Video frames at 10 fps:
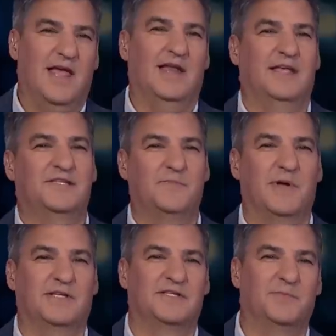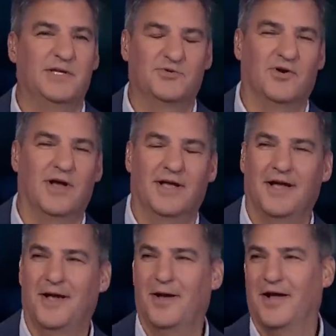and, I spelled speech wrong
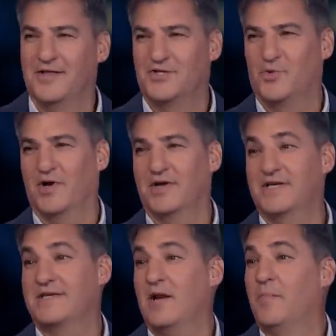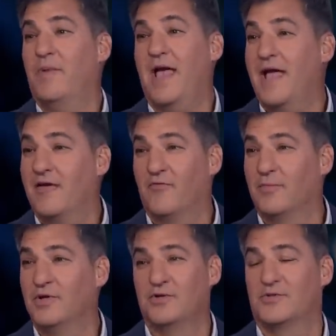uh, on the Twitter because I don't pay for
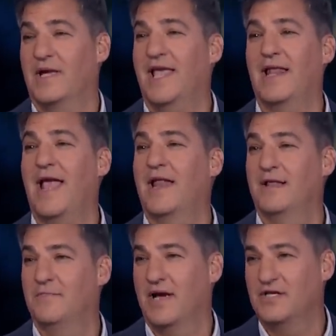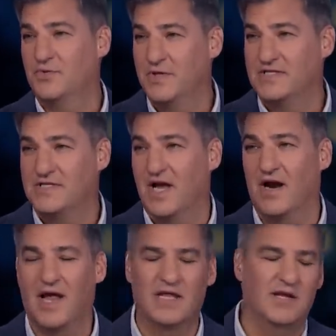Blue, so I can't edit my tweets
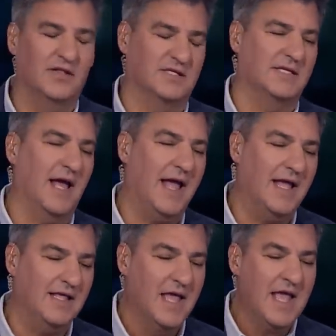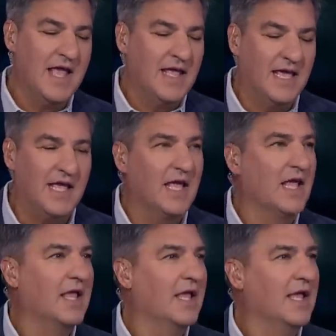there. And you know, listen, I, I, maybe it's the
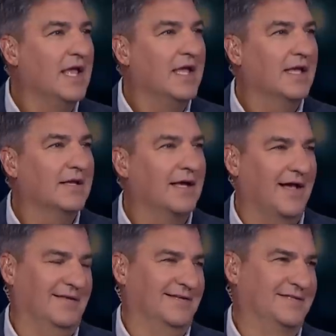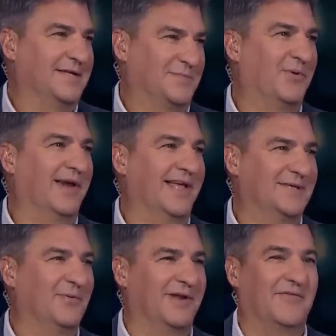hair comment it's, it's, pretty,
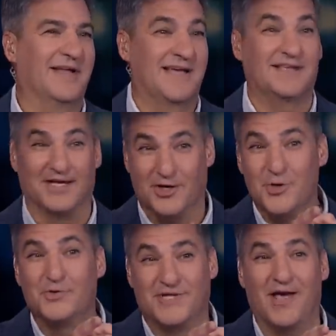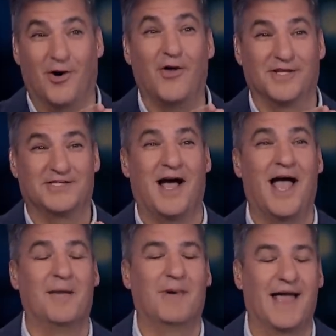it's pretty fantastic. mean, I, you say it all the
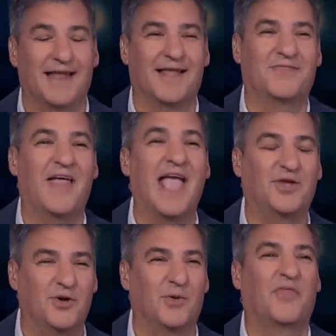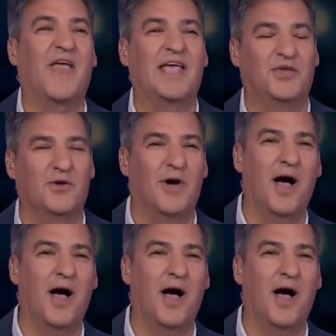time, and, so thank good. you, thank you.